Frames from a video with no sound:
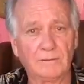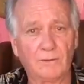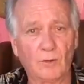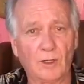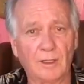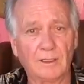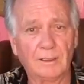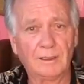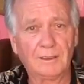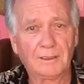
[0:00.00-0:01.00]

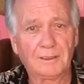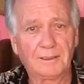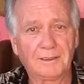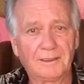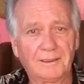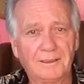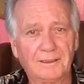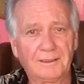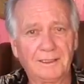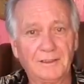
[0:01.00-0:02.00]
for
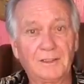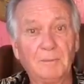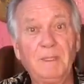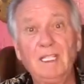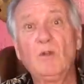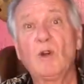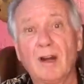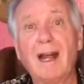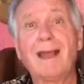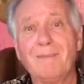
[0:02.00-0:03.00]
is to be
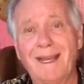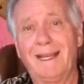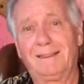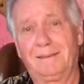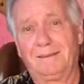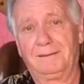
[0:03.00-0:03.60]
where I'm at.